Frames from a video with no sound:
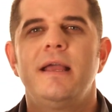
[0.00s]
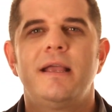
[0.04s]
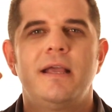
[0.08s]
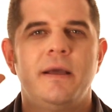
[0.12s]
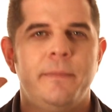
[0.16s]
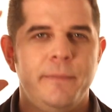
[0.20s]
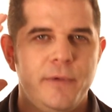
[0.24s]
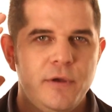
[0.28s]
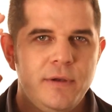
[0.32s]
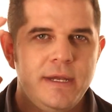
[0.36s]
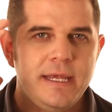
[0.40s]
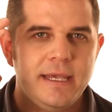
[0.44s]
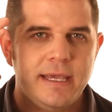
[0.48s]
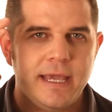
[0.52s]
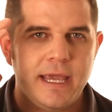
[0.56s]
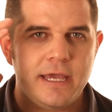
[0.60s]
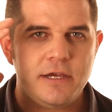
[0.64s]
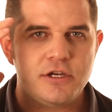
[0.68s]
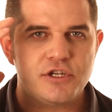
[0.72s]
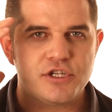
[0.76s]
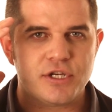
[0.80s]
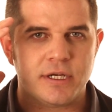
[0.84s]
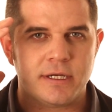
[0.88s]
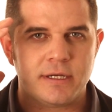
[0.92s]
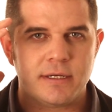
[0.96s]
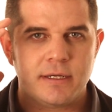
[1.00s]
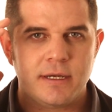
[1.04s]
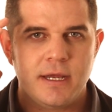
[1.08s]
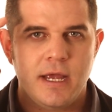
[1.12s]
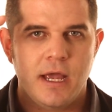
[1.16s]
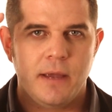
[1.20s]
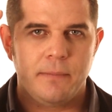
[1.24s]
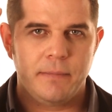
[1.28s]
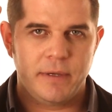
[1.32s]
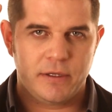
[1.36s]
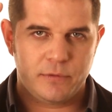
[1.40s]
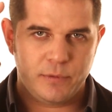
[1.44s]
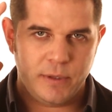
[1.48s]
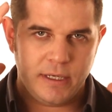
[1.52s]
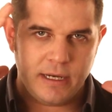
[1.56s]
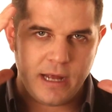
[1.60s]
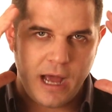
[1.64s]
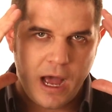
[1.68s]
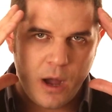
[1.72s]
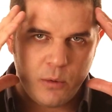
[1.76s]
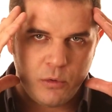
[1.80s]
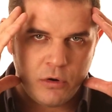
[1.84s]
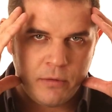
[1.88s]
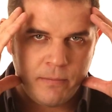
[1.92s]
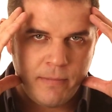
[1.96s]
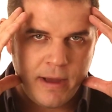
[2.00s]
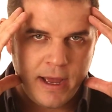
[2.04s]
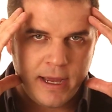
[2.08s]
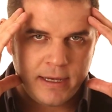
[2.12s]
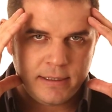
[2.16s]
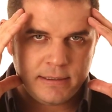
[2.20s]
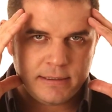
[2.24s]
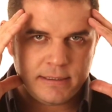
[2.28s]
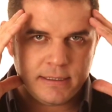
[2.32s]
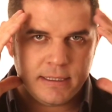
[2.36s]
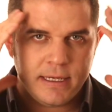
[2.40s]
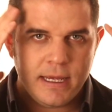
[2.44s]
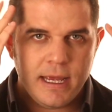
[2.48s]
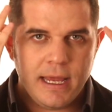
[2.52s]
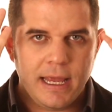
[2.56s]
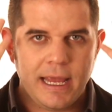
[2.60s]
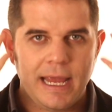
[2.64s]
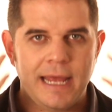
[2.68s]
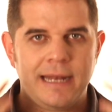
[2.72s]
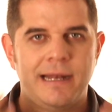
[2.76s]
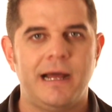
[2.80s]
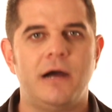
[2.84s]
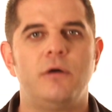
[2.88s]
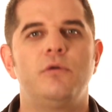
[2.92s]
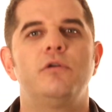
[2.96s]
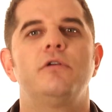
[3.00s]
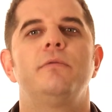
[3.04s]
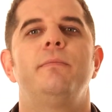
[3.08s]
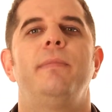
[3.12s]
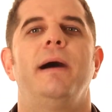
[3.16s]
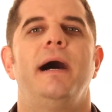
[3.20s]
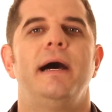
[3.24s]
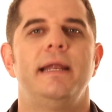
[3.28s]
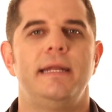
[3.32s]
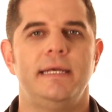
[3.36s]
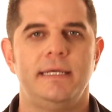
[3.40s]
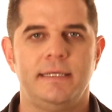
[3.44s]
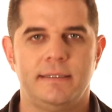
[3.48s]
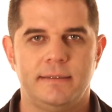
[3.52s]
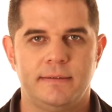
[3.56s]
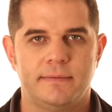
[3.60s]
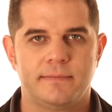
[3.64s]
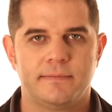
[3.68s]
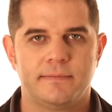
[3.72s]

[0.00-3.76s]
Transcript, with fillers: communication between our mind and our body.